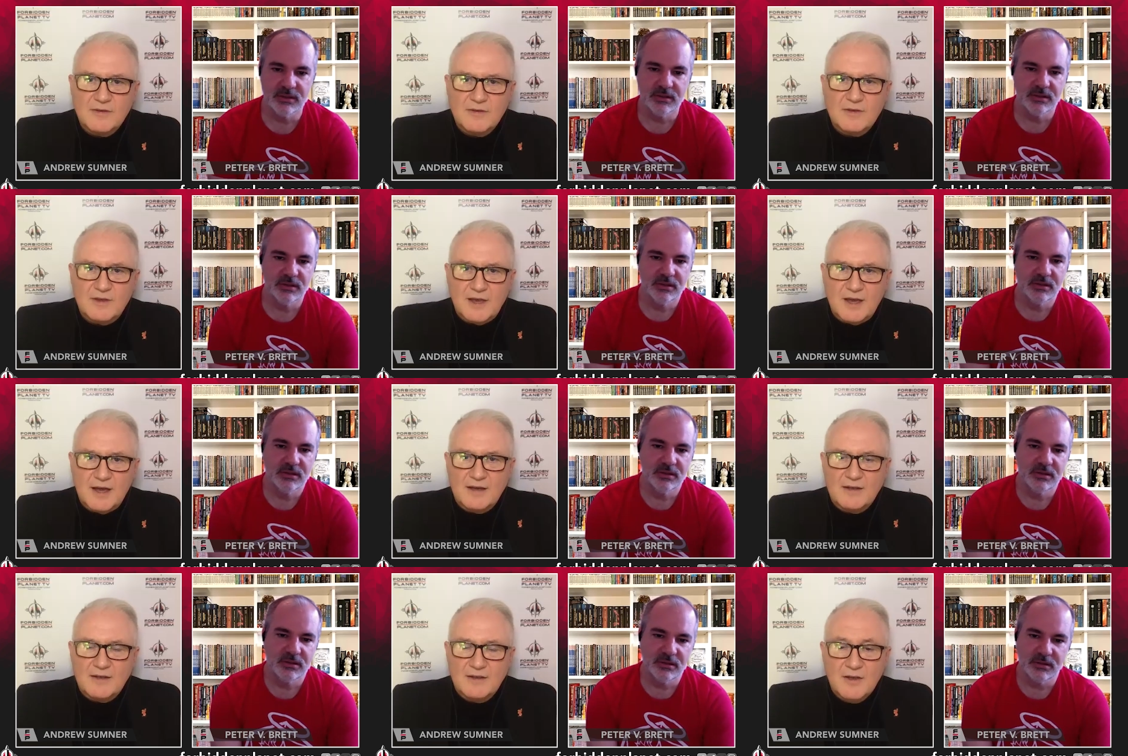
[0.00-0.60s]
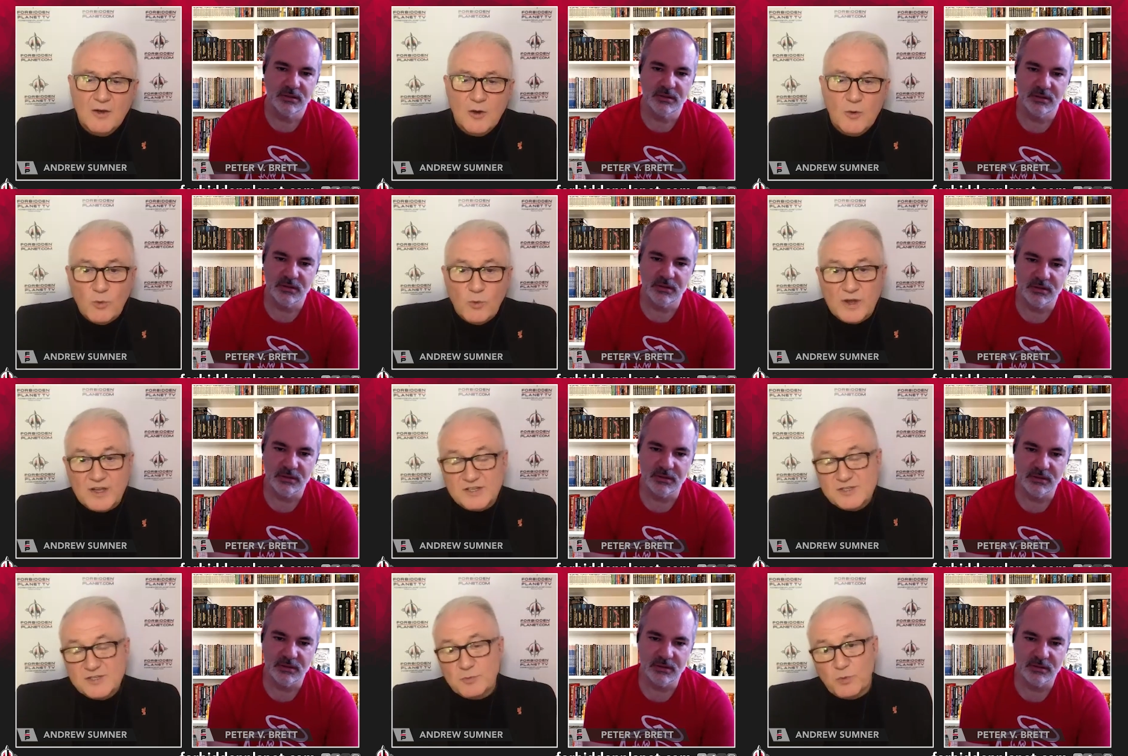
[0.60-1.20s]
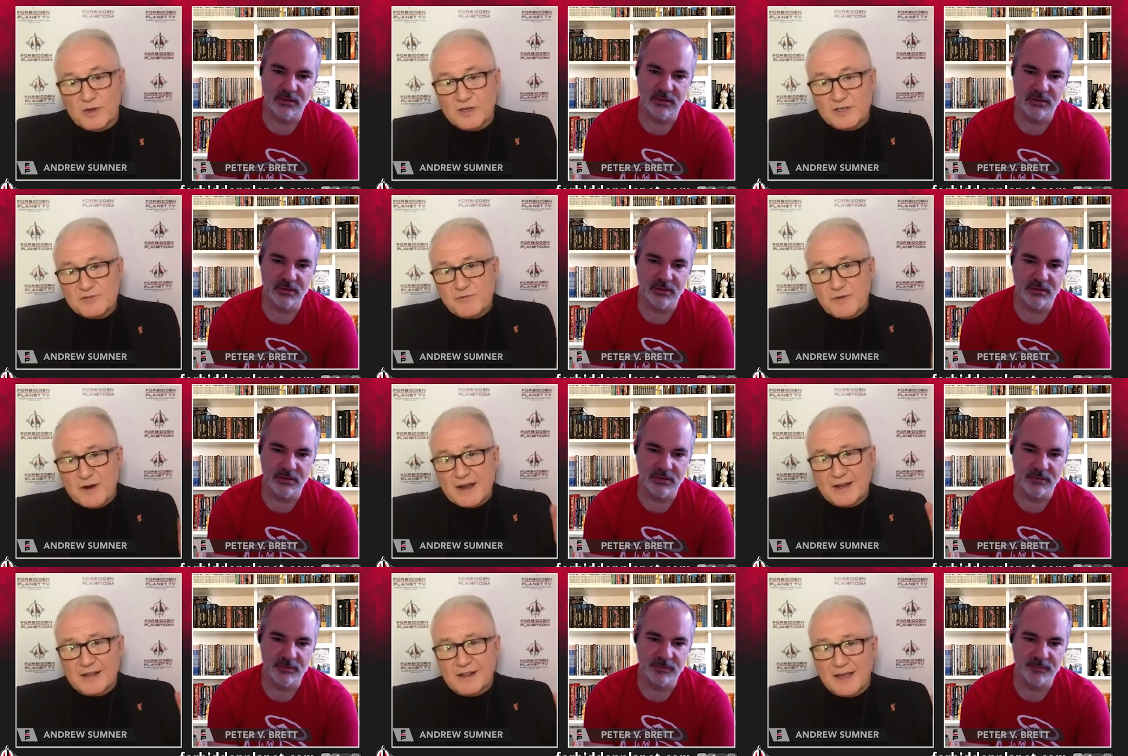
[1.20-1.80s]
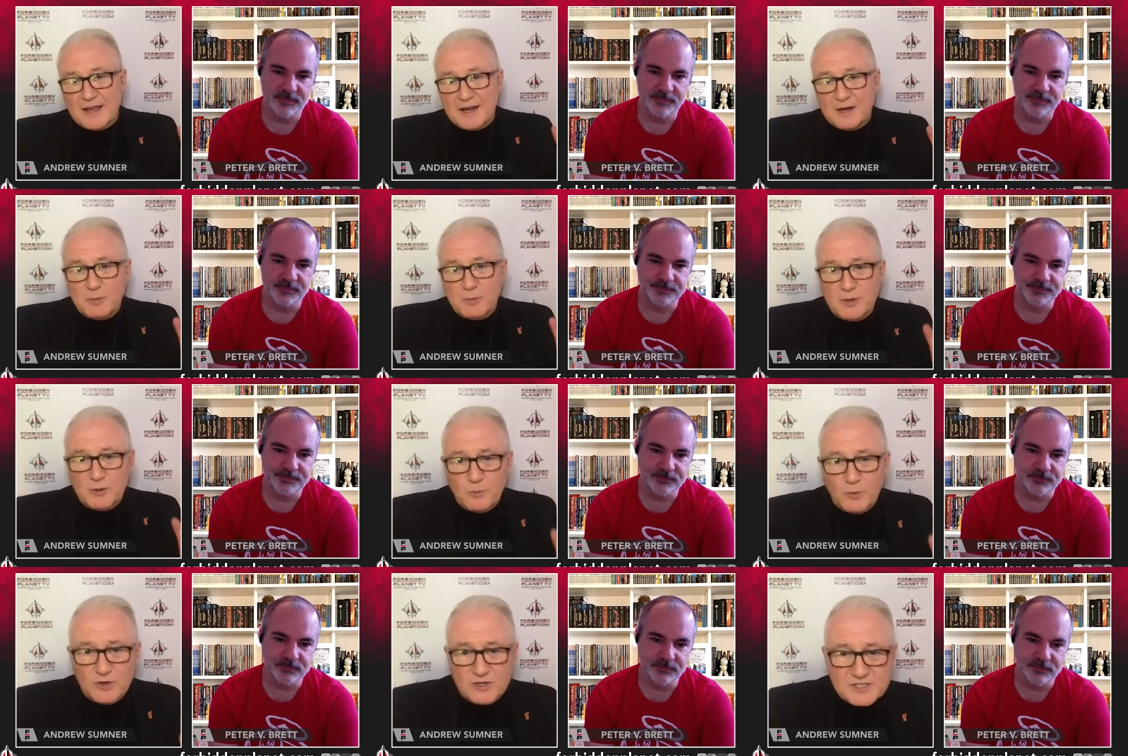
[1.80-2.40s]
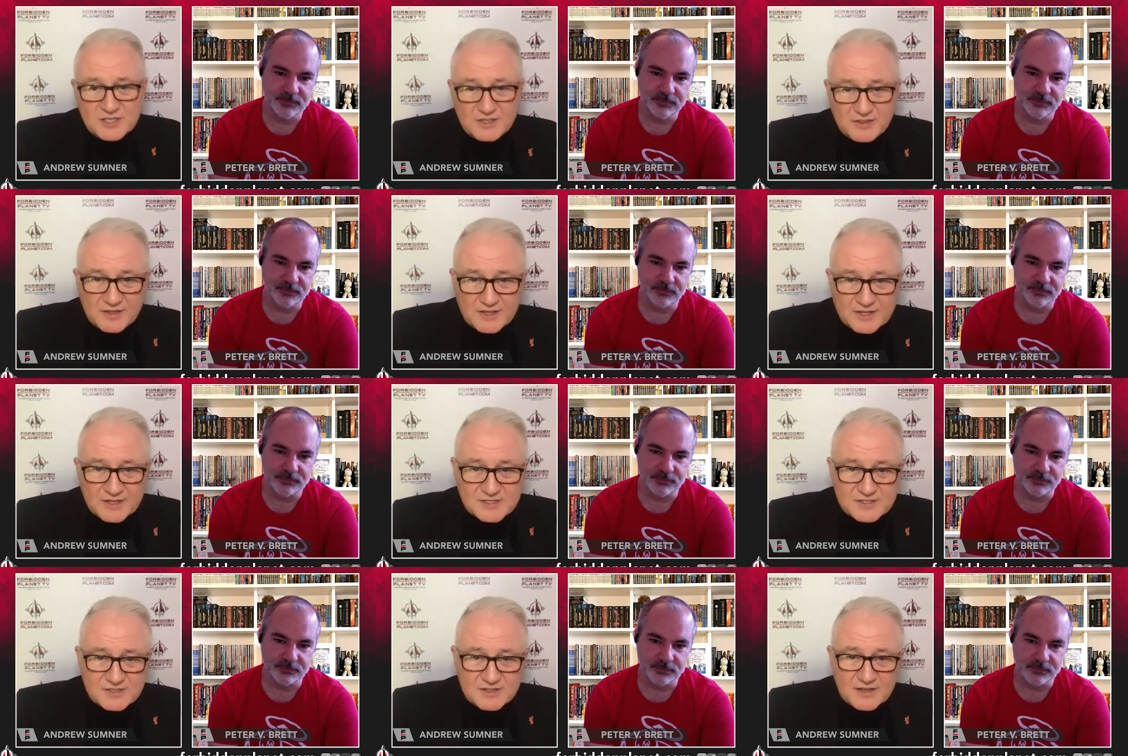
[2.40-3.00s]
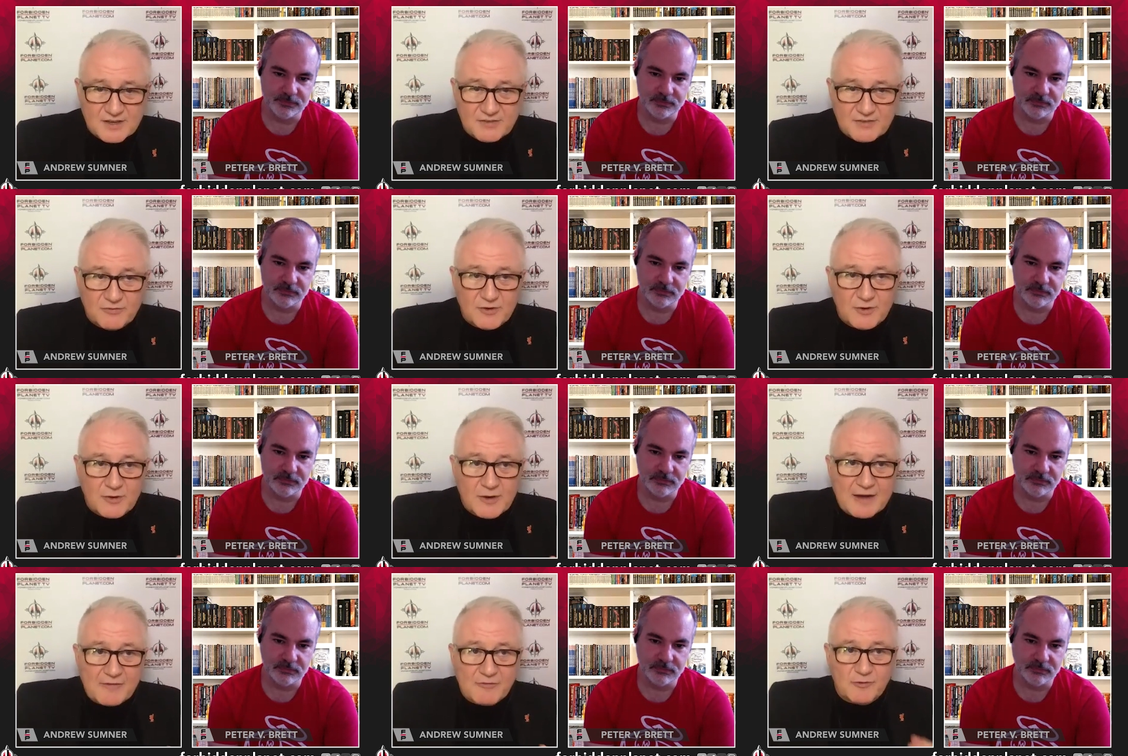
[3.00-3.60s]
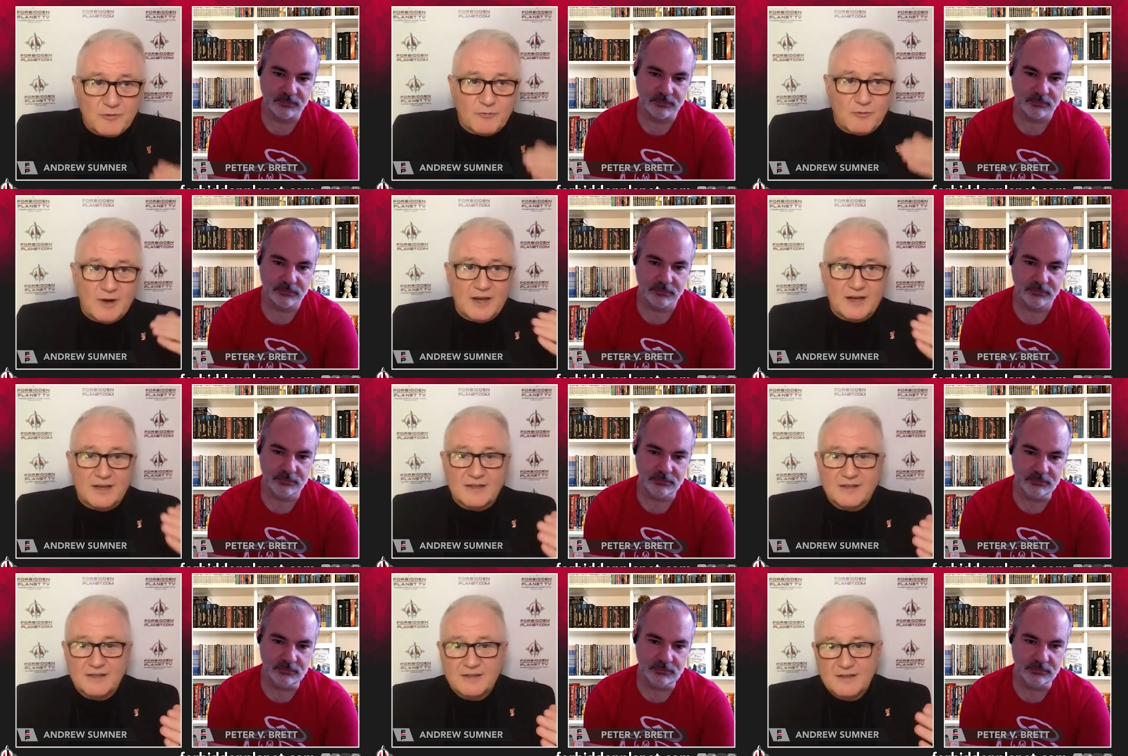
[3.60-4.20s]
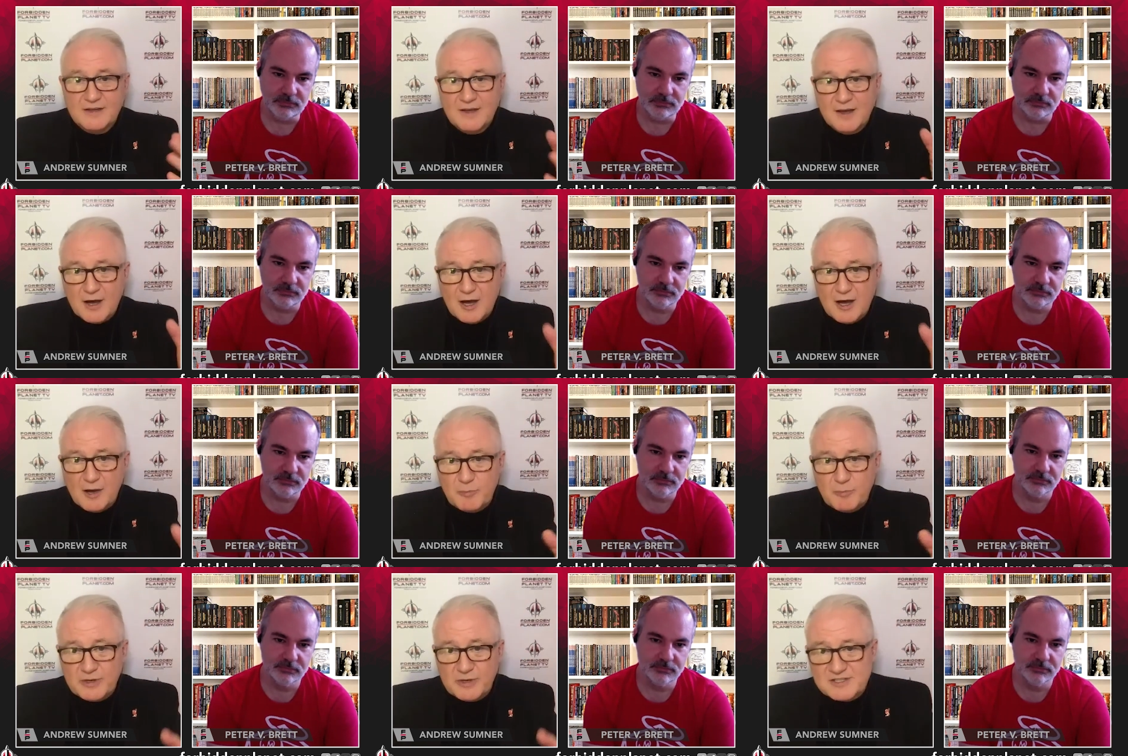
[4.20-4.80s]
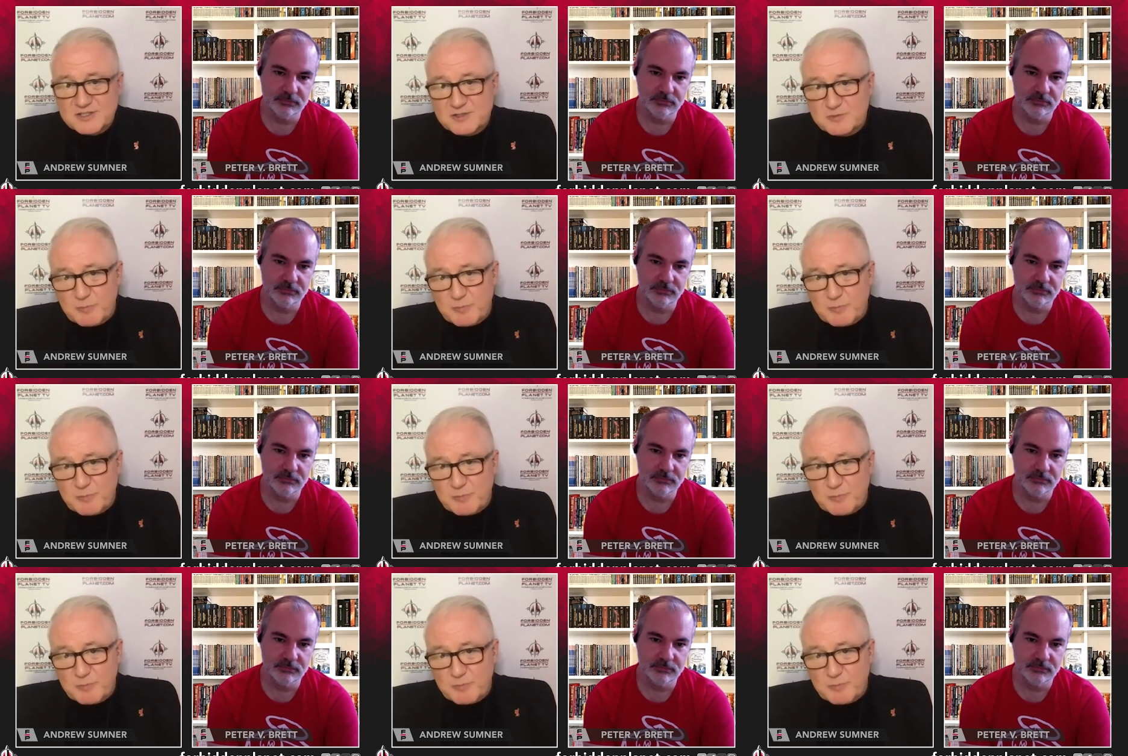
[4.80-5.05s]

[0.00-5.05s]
Speaker 1: Yeah, which which frankly, anybody watching this, if you haven't read uh, Peter's